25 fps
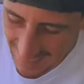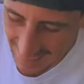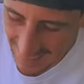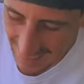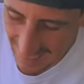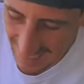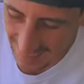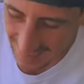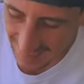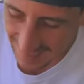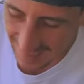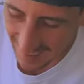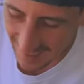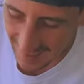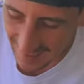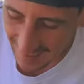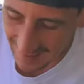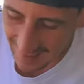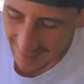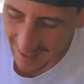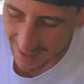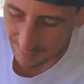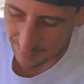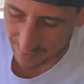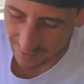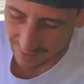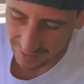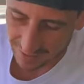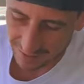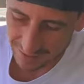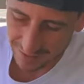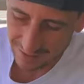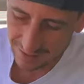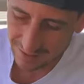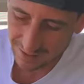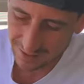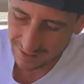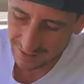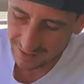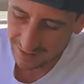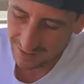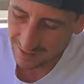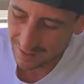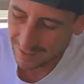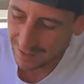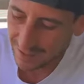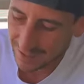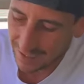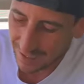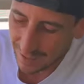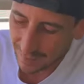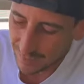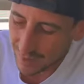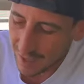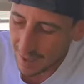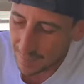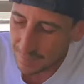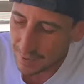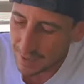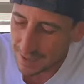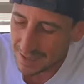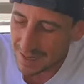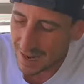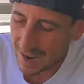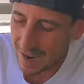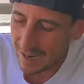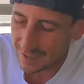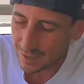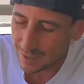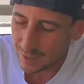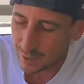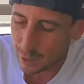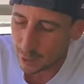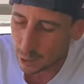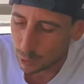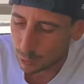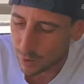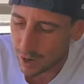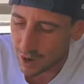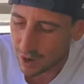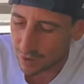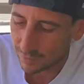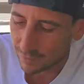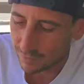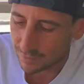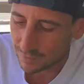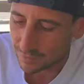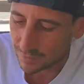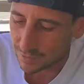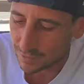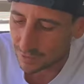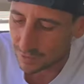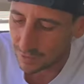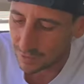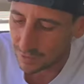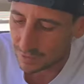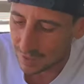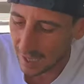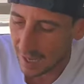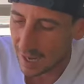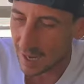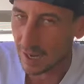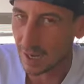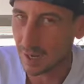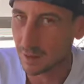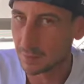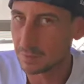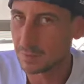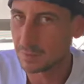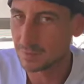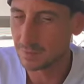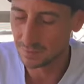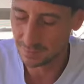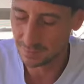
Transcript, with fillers: 9, 10, 11. If they put nasty 12, damn.